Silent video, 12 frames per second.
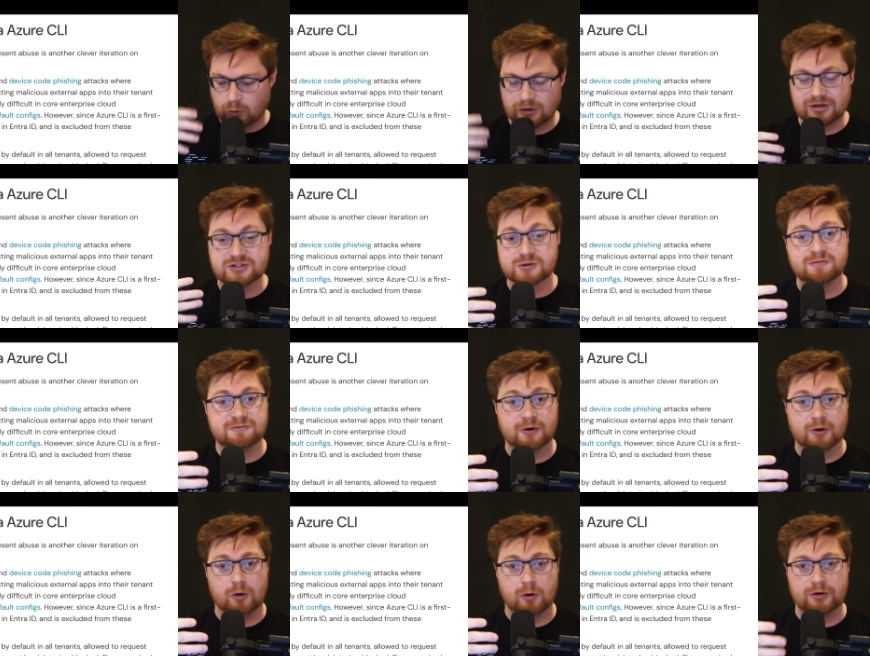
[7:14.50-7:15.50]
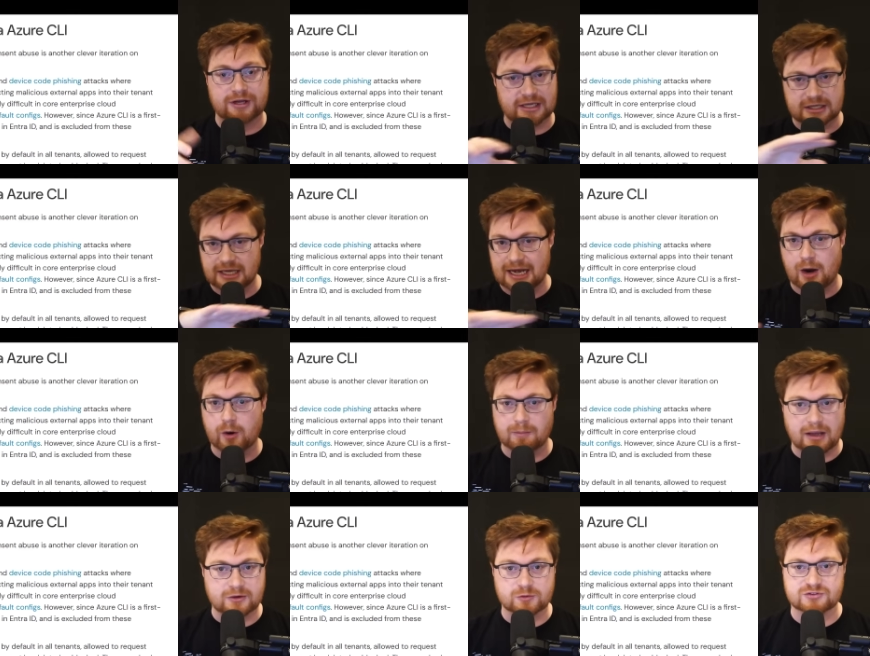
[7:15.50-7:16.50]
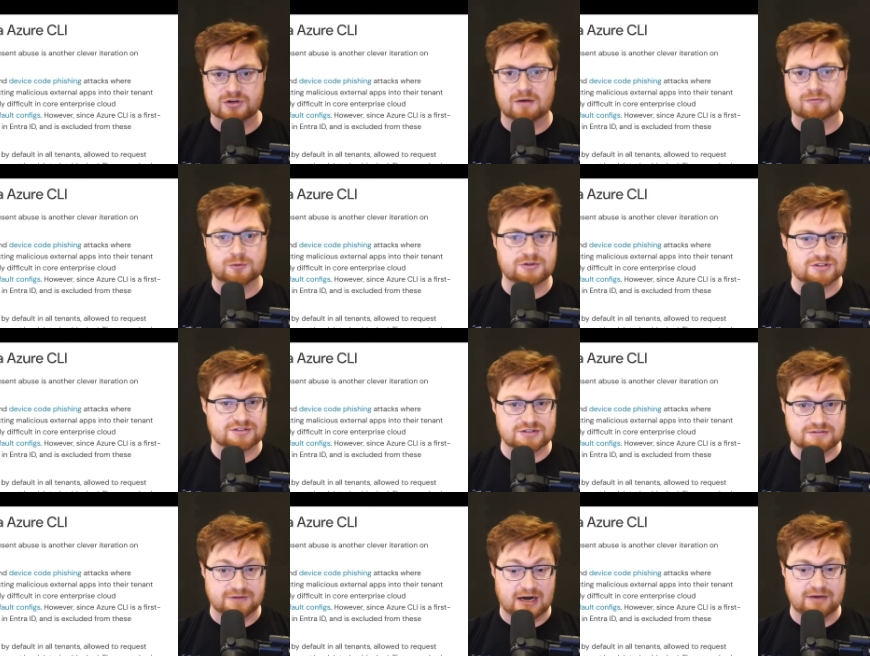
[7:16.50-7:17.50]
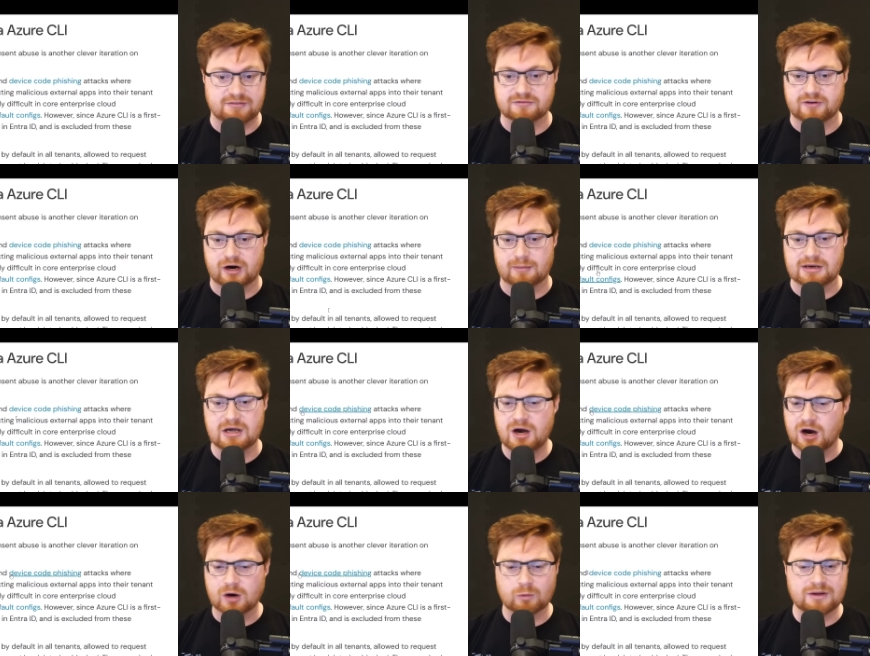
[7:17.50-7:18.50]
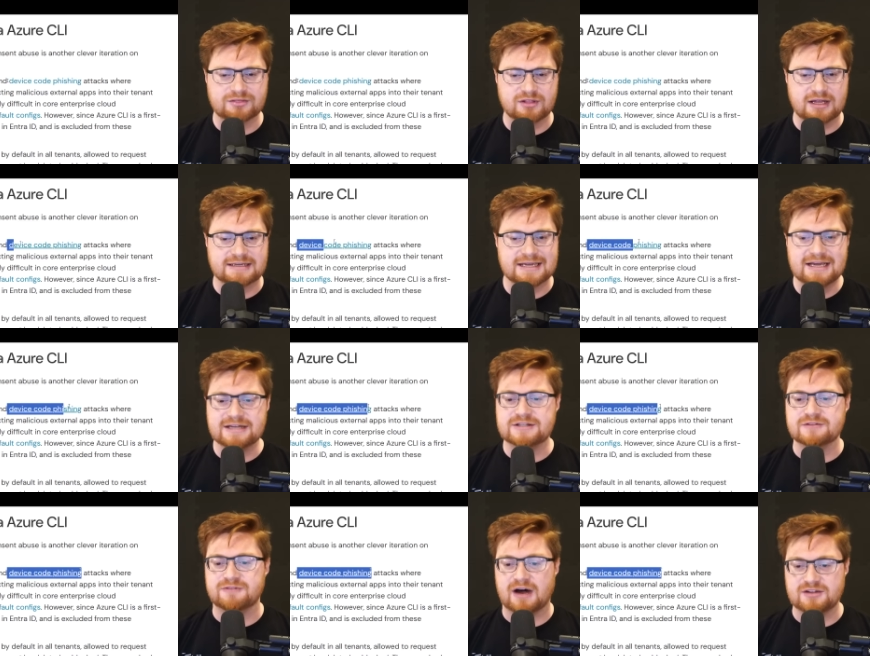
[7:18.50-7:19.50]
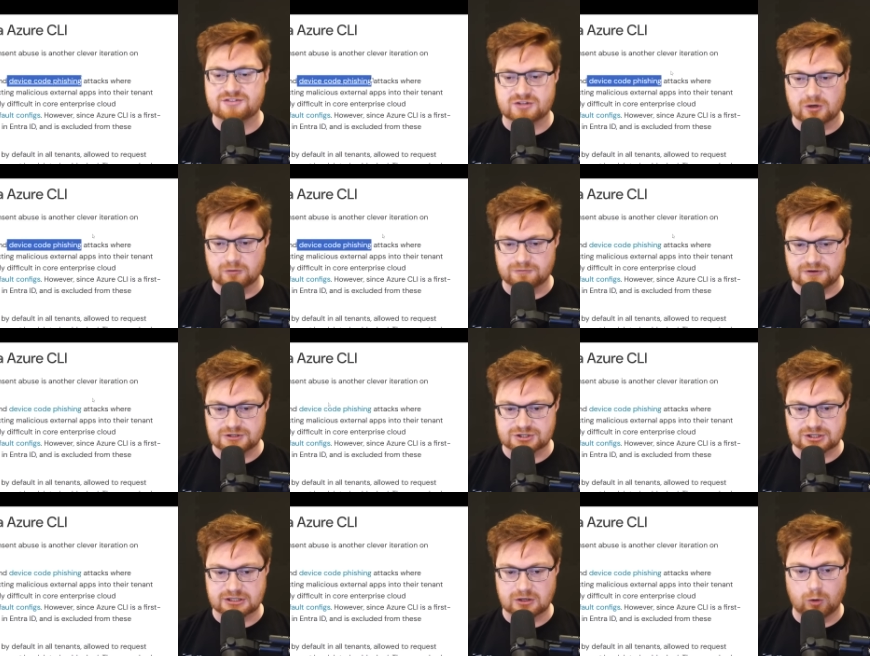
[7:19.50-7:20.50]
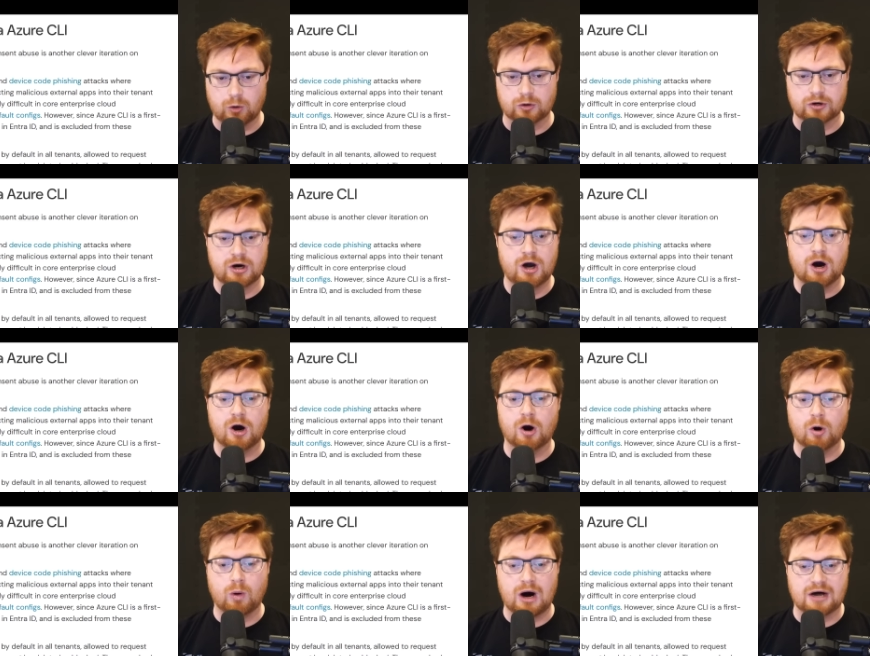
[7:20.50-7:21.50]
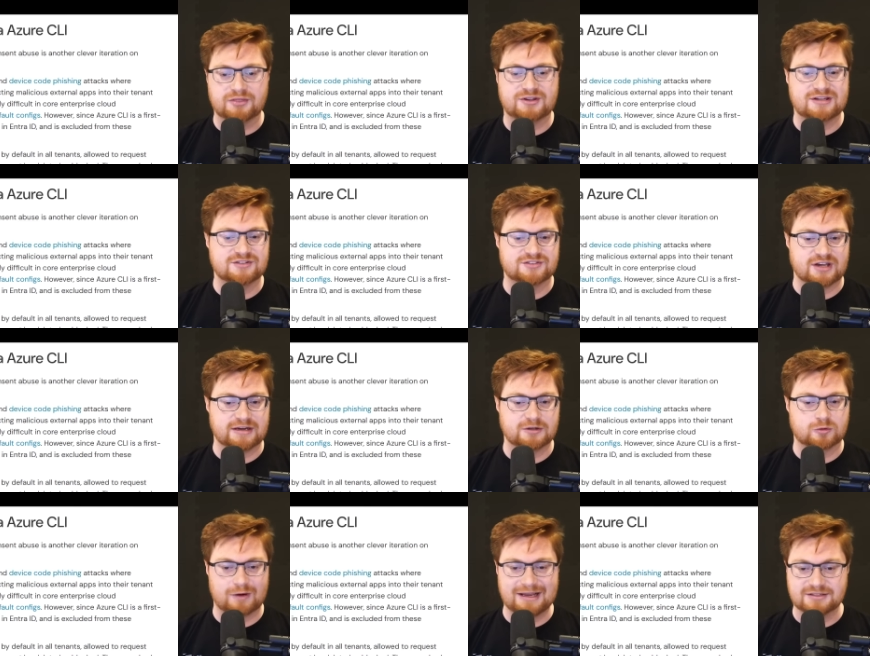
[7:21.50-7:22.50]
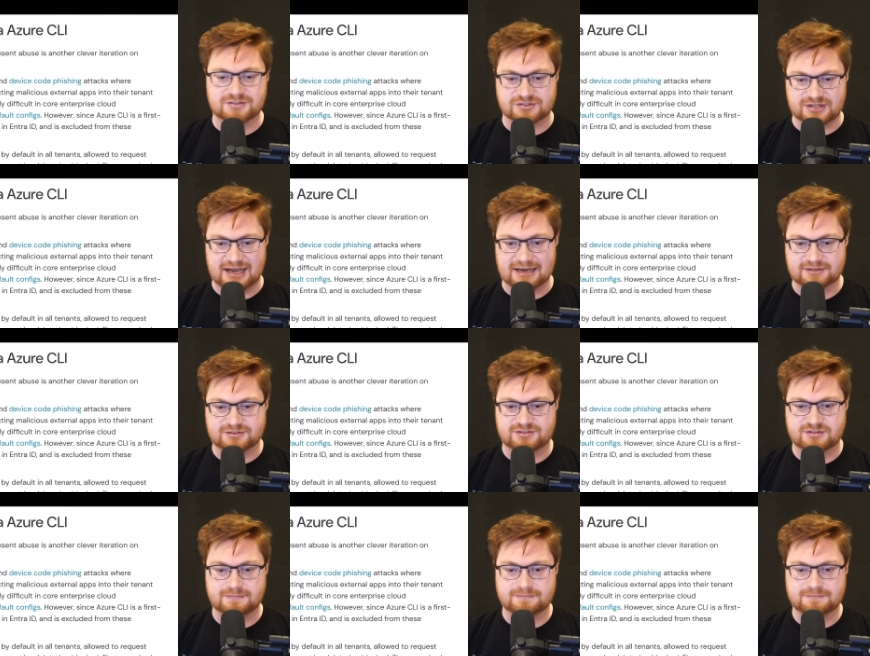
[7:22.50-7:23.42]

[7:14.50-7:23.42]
or an initial foothold in a cloud Microsoft three sixty-five environment are with like device code phishing or OAuth consent grant attacks.